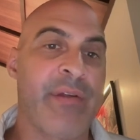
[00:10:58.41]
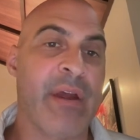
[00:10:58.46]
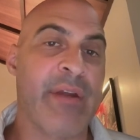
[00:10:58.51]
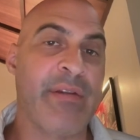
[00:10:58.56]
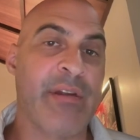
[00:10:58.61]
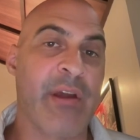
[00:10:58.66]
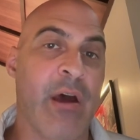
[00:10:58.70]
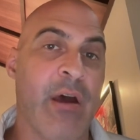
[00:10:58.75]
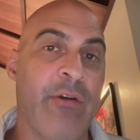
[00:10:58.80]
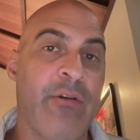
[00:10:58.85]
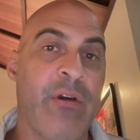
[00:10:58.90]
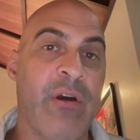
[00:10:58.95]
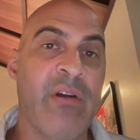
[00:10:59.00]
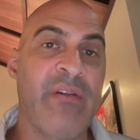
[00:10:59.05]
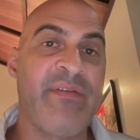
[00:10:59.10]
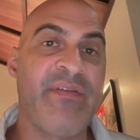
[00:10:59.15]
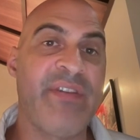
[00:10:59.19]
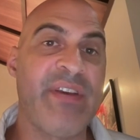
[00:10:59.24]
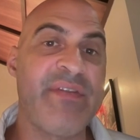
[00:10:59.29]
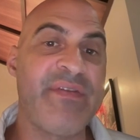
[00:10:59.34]
That's
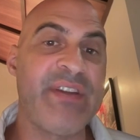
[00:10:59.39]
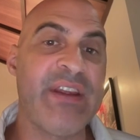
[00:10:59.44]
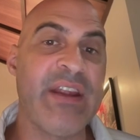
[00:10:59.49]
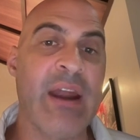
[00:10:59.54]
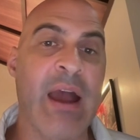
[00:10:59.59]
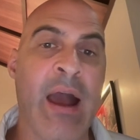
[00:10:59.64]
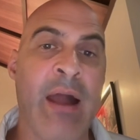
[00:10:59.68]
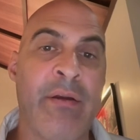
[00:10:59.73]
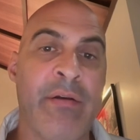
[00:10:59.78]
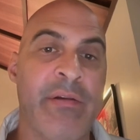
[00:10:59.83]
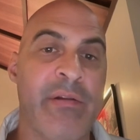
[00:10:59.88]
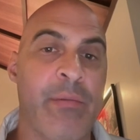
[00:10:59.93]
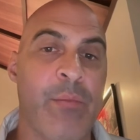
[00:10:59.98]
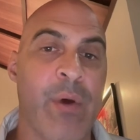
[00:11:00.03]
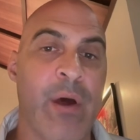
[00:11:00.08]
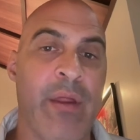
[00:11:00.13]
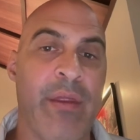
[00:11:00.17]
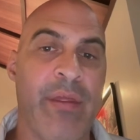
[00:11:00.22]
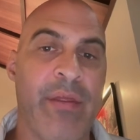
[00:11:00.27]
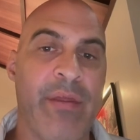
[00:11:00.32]
$150 a
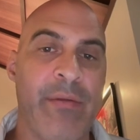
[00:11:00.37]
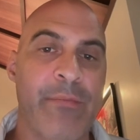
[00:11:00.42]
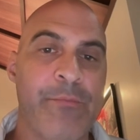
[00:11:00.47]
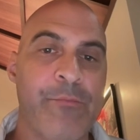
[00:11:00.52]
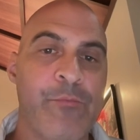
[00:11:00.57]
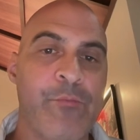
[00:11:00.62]
month.